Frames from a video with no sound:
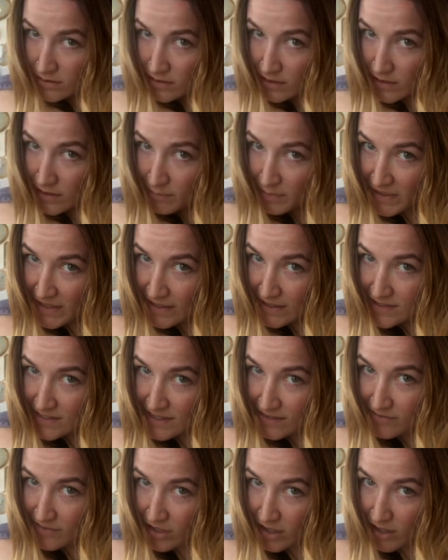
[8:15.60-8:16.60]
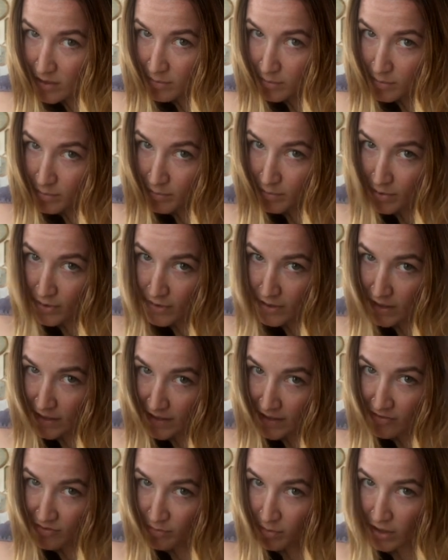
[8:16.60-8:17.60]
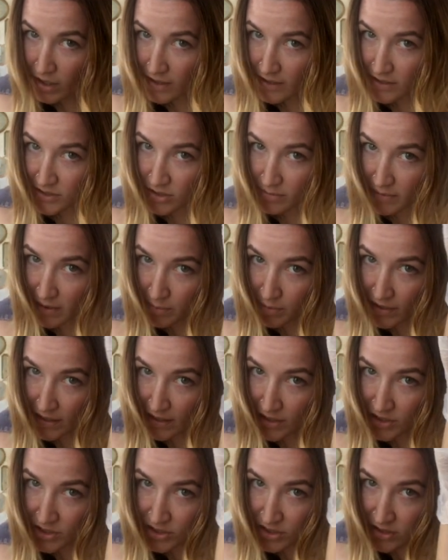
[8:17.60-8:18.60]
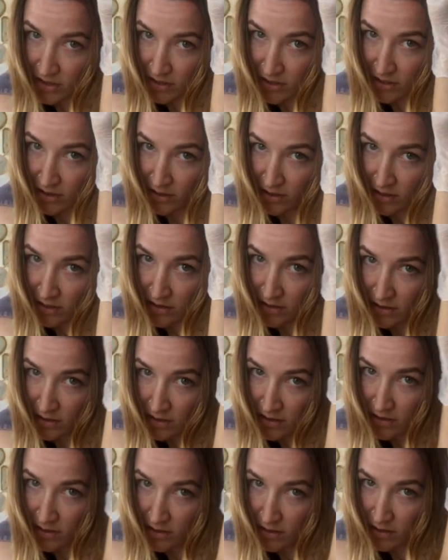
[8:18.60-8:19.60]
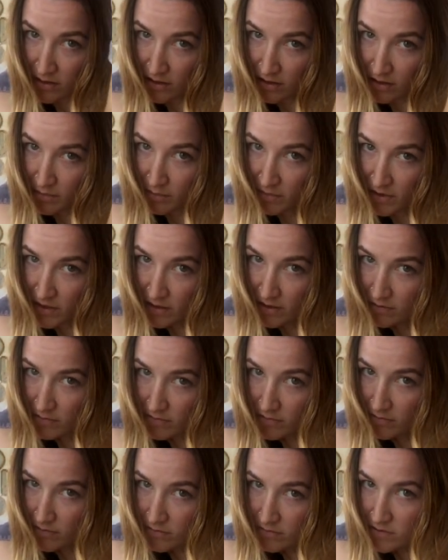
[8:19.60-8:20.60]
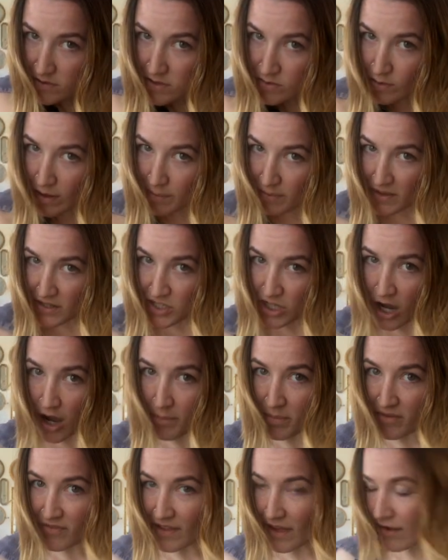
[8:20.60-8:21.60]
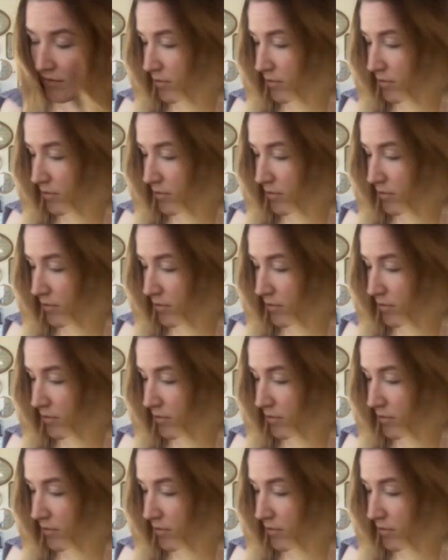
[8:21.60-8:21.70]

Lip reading: And because I've got enough product on my brush, I'm gonna swipe the top of that